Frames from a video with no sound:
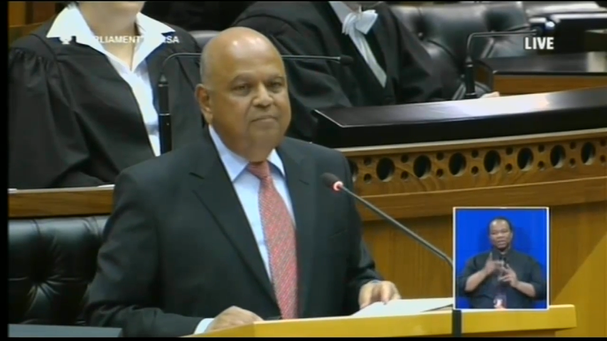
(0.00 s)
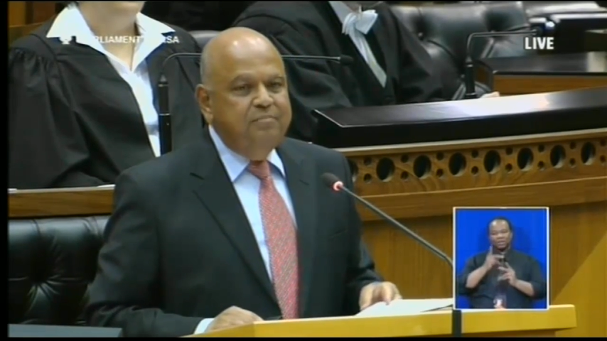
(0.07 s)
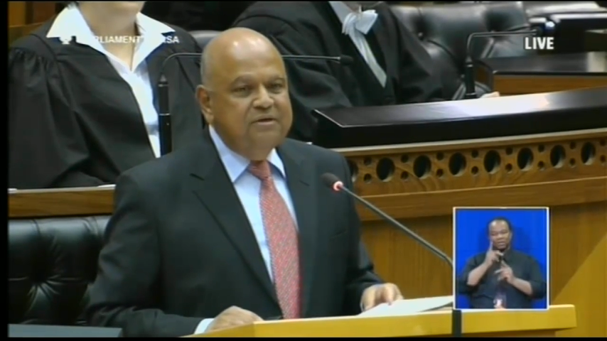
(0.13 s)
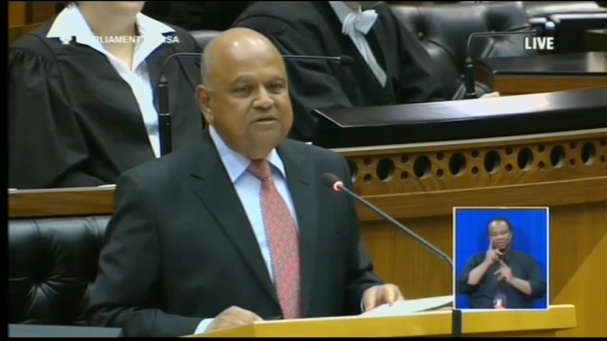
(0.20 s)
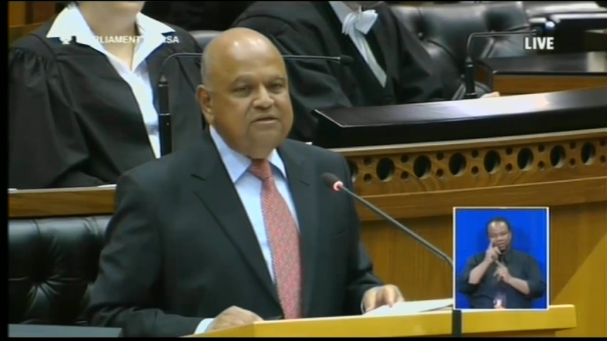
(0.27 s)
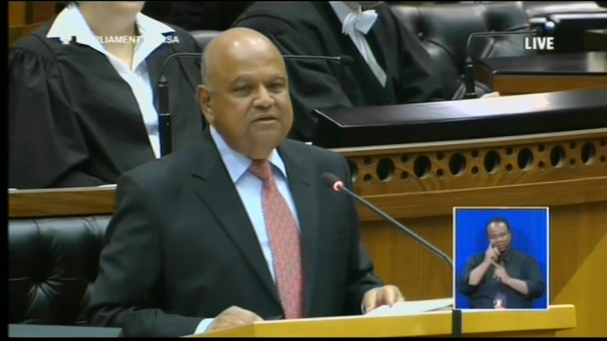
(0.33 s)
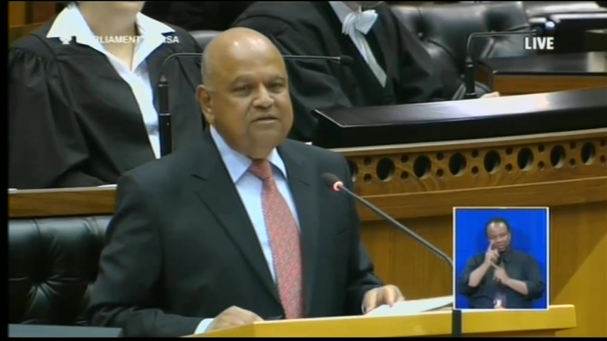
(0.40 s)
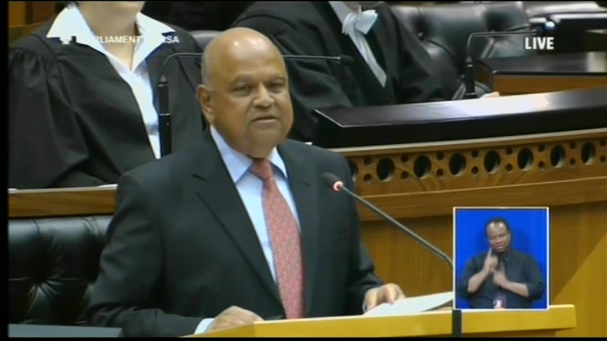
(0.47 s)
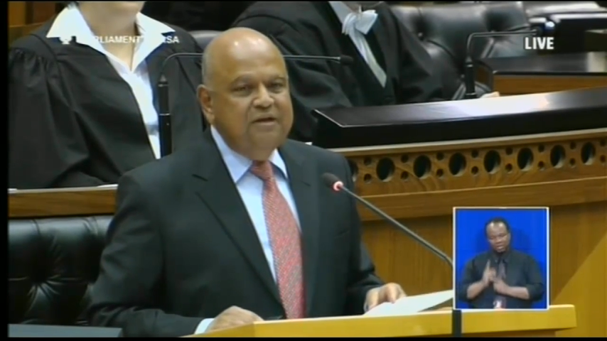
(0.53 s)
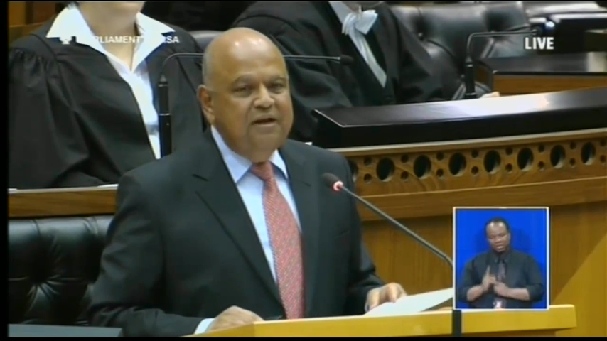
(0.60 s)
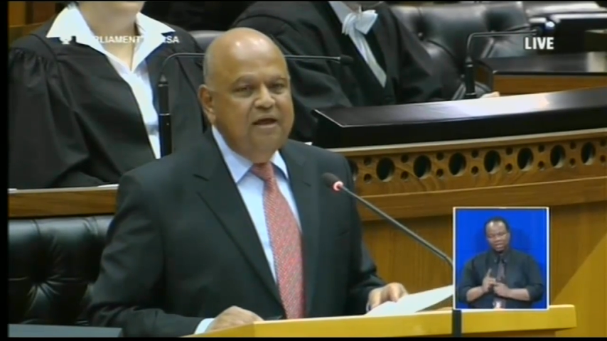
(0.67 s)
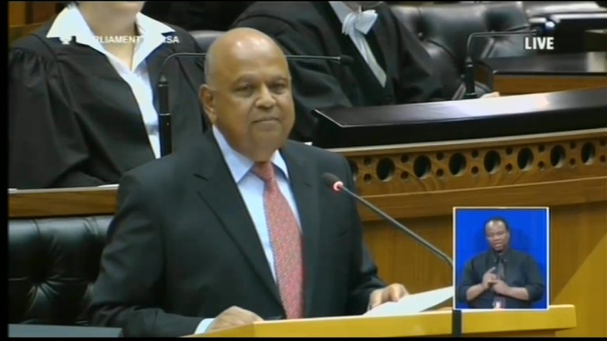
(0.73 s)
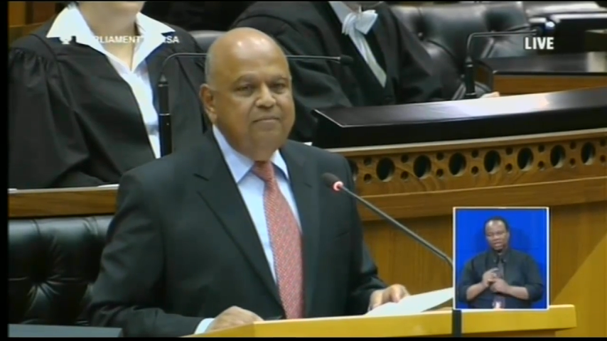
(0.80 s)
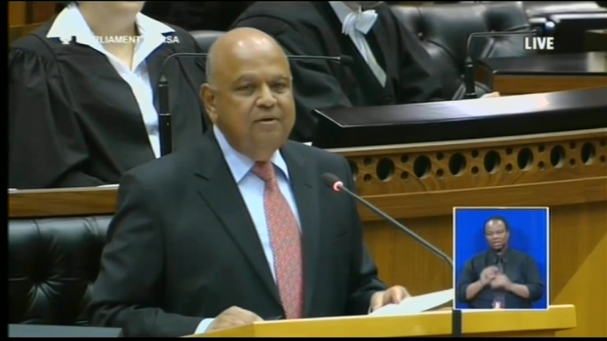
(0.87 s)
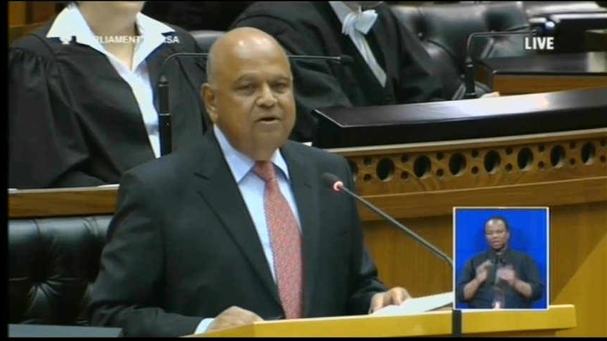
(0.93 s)
business,
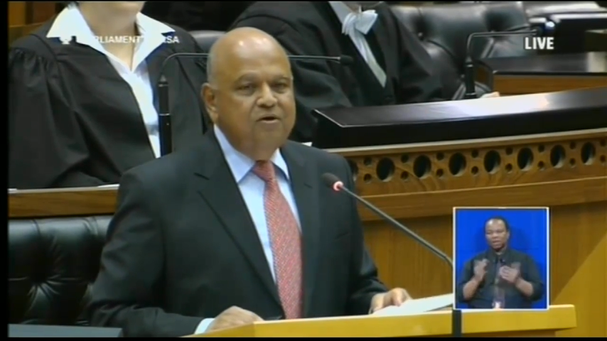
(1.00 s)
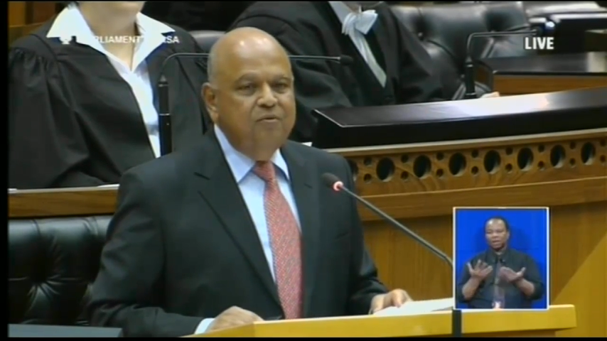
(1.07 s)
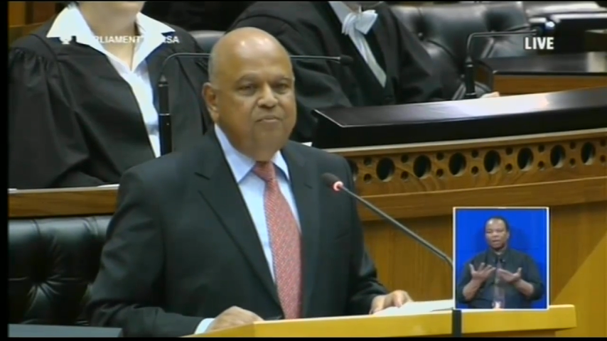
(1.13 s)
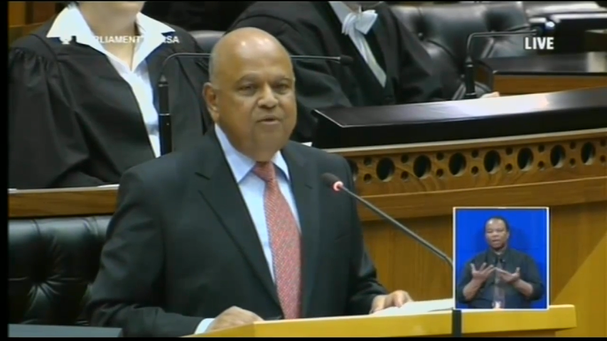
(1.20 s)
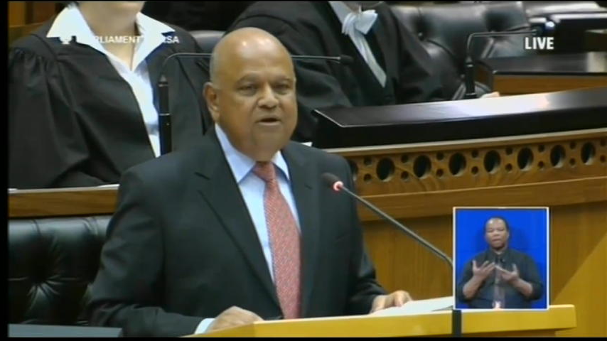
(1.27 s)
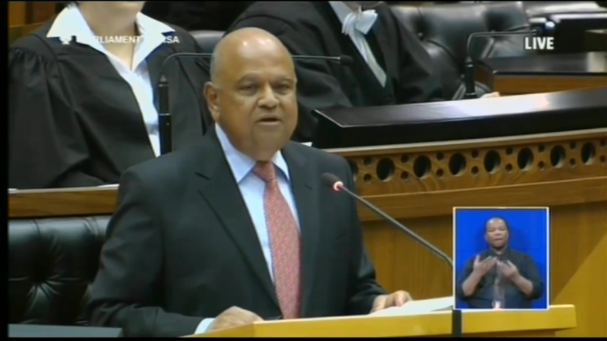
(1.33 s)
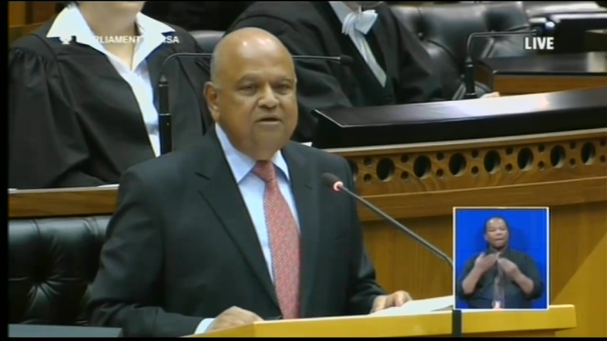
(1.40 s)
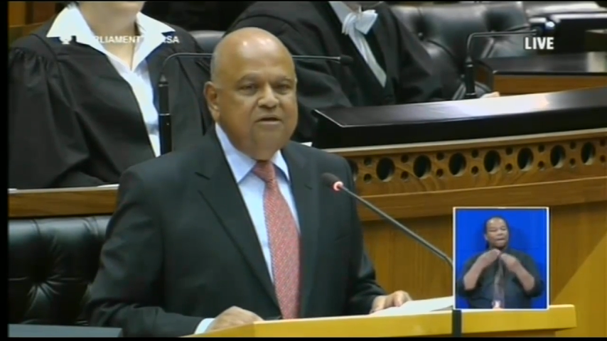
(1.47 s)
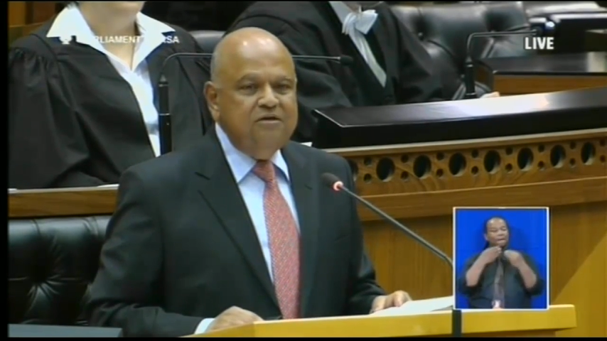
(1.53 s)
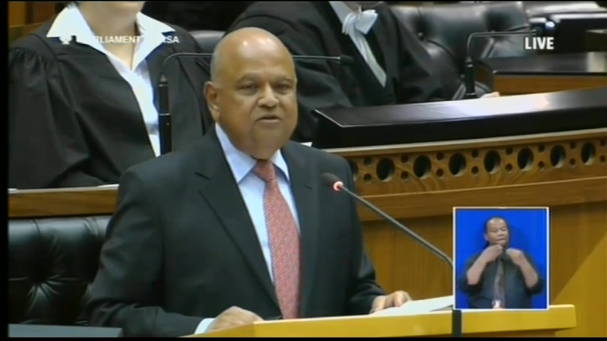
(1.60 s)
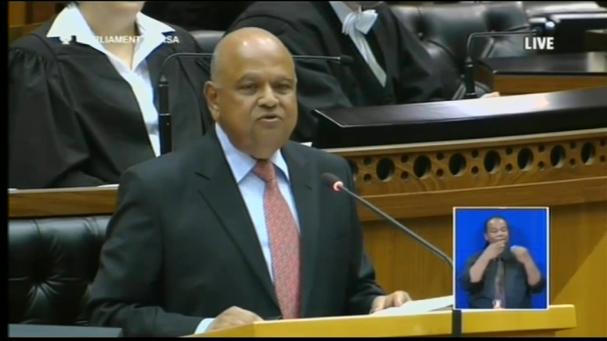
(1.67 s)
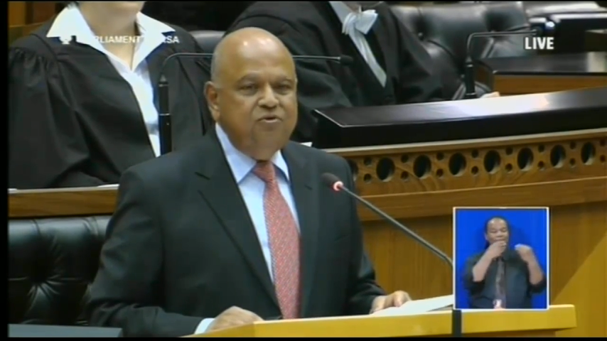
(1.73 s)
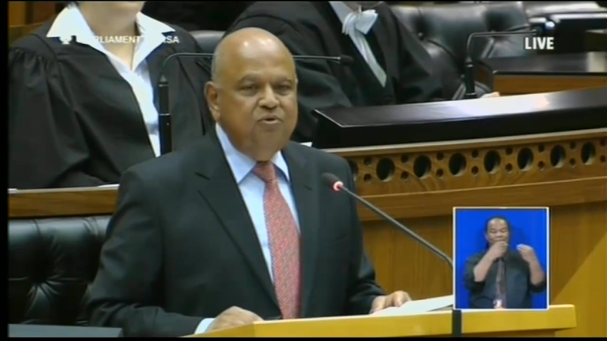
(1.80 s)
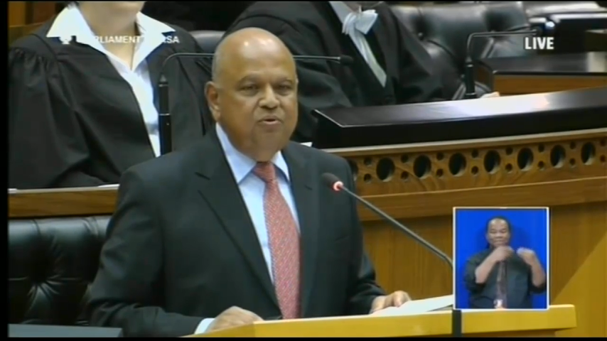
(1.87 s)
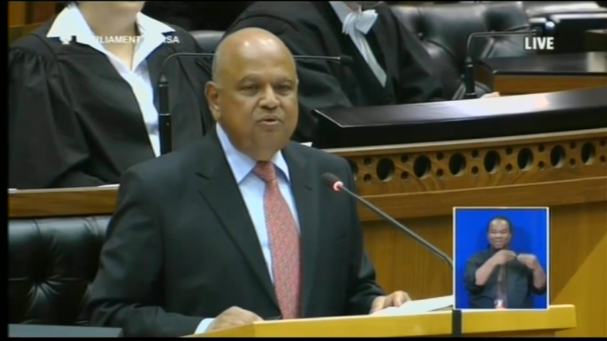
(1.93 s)
labor,
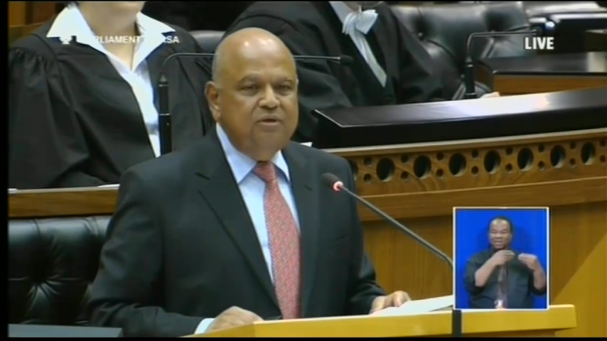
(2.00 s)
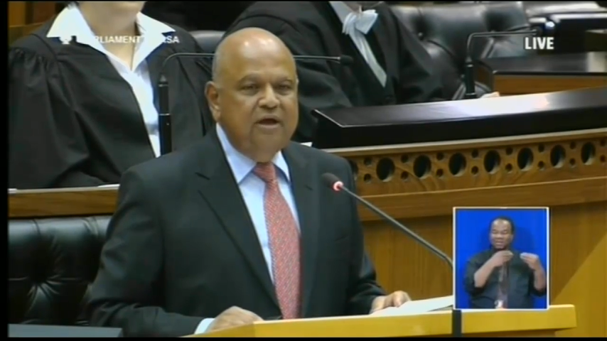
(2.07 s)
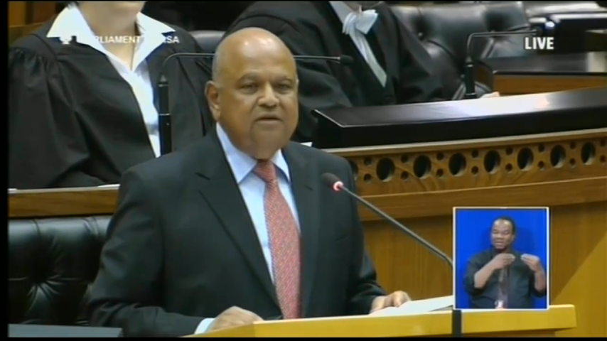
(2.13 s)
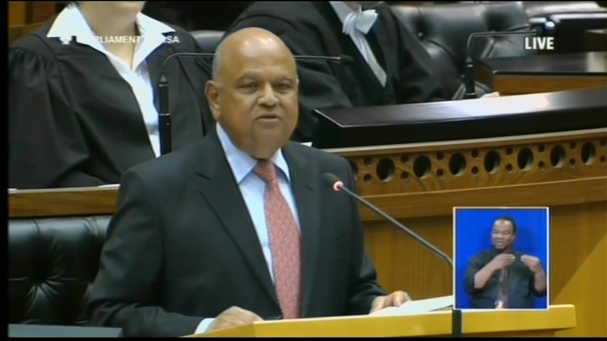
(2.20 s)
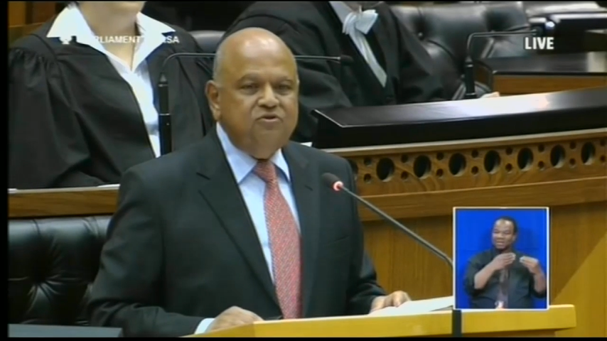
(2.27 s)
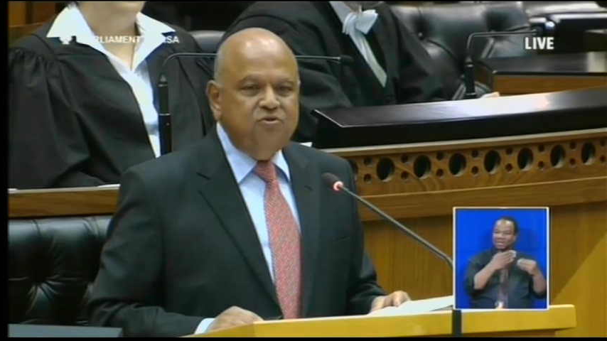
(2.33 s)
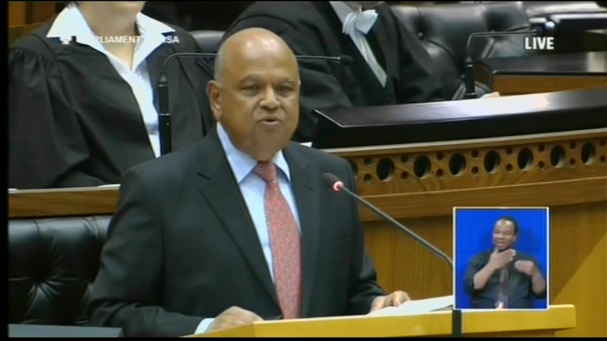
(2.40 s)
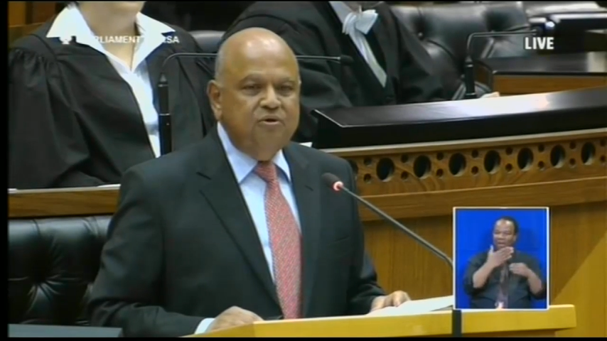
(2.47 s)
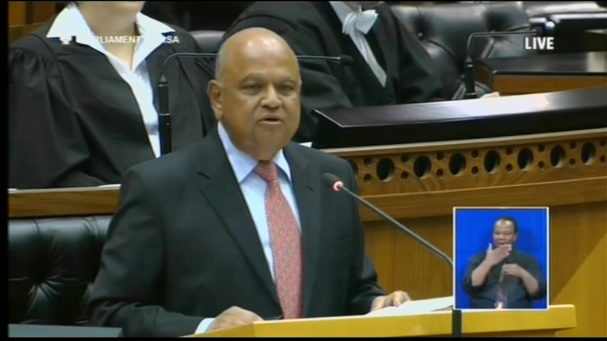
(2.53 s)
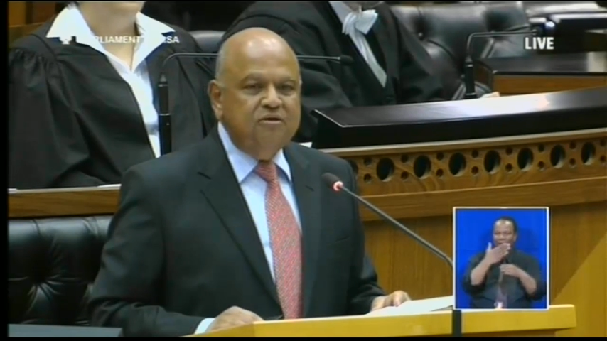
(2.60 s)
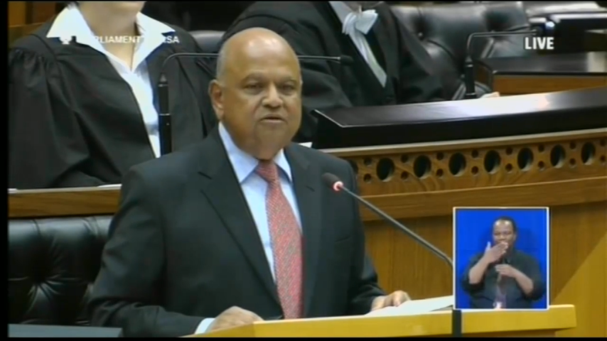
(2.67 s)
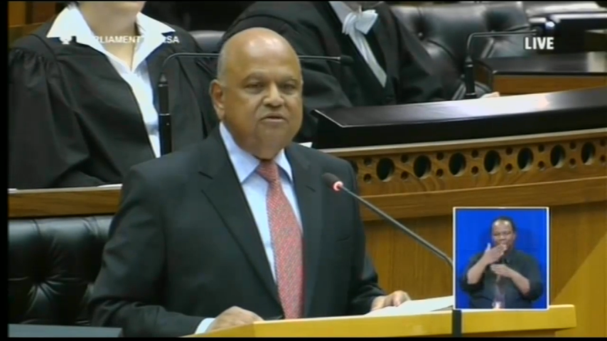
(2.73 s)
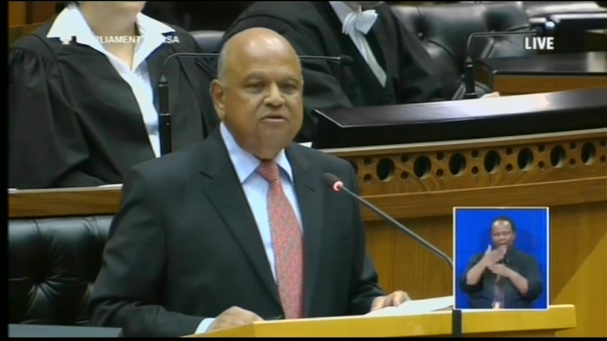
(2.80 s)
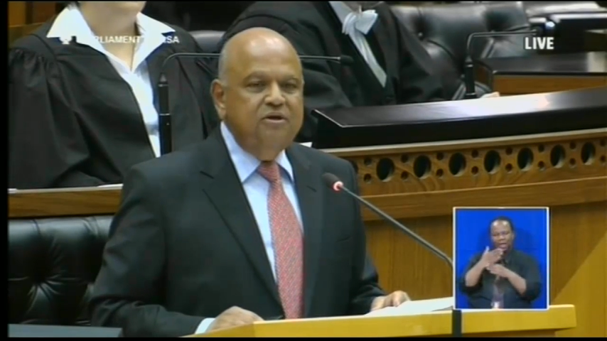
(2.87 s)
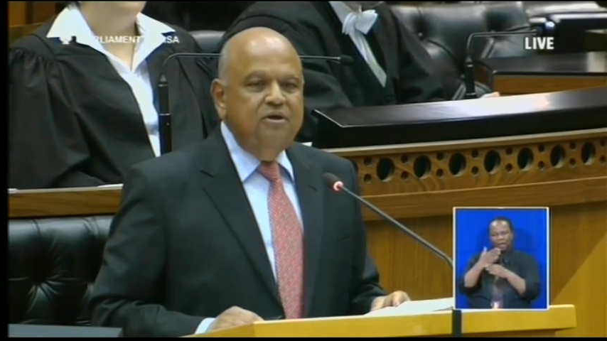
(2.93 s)
communities, youth, and
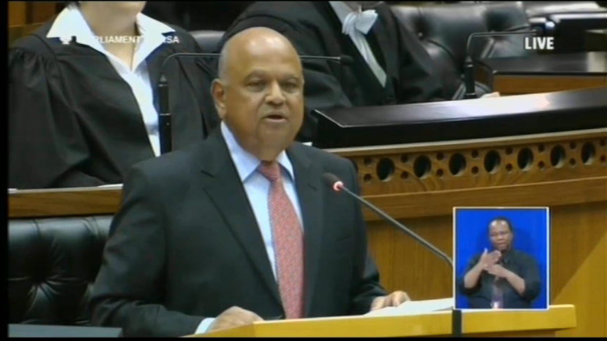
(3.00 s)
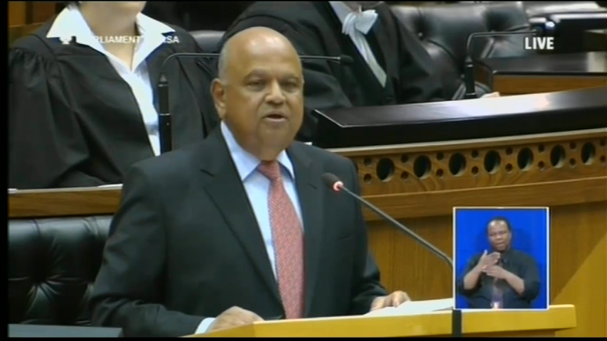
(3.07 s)
students